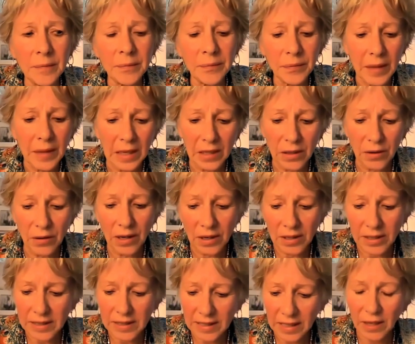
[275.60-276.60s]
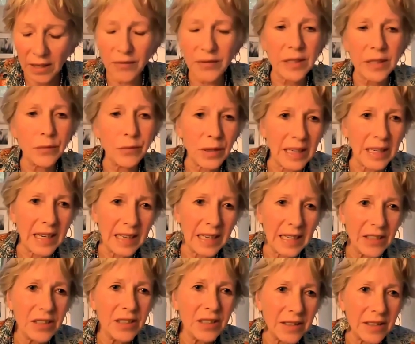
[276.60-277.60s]
ourselves in
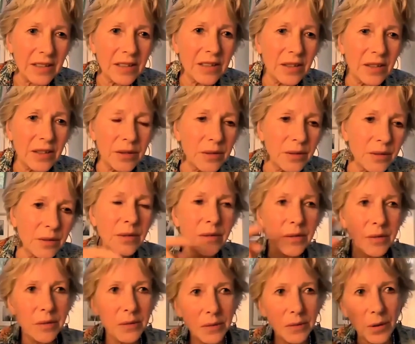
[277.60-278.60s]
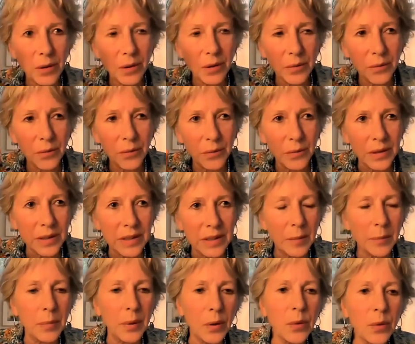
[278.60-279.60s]
relation to what we're
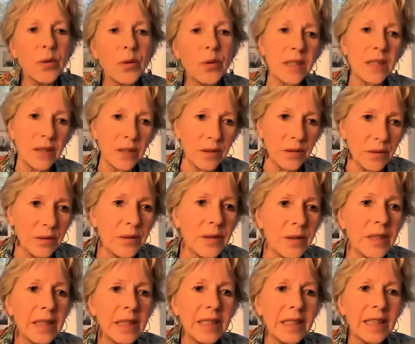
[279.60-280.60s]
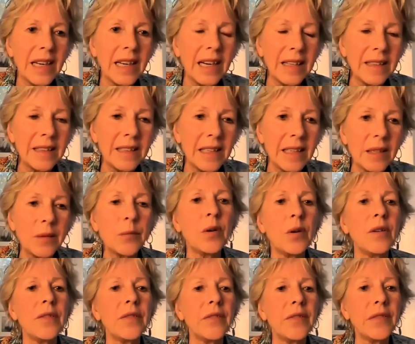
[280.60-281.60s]
supposed to do, and then what
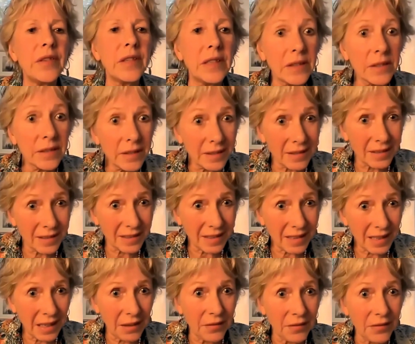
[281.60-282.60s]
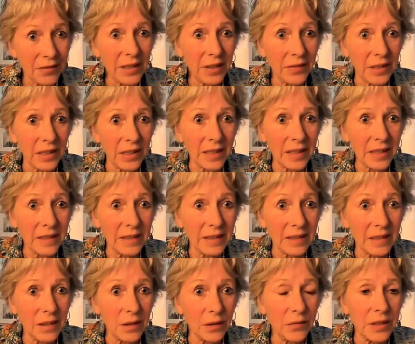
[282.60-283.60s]
feels life-giving.
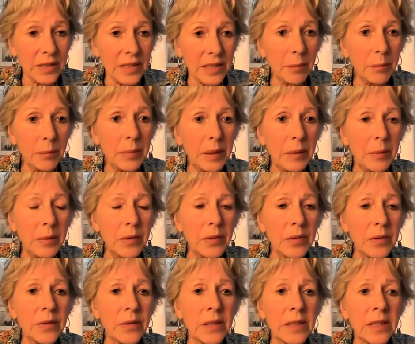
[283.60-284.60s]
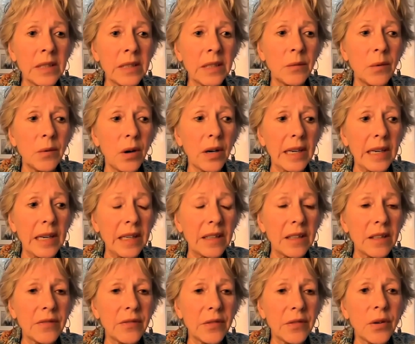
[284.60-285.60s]
For some people, walking in the
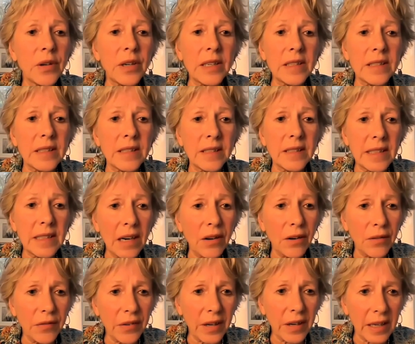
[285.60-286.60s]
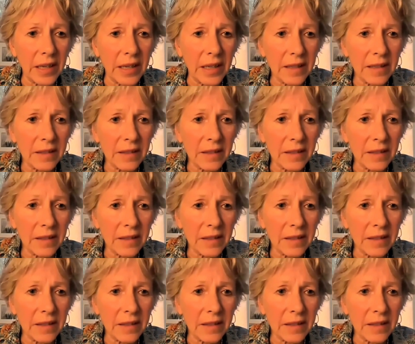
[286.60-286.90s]
forest is terrifying.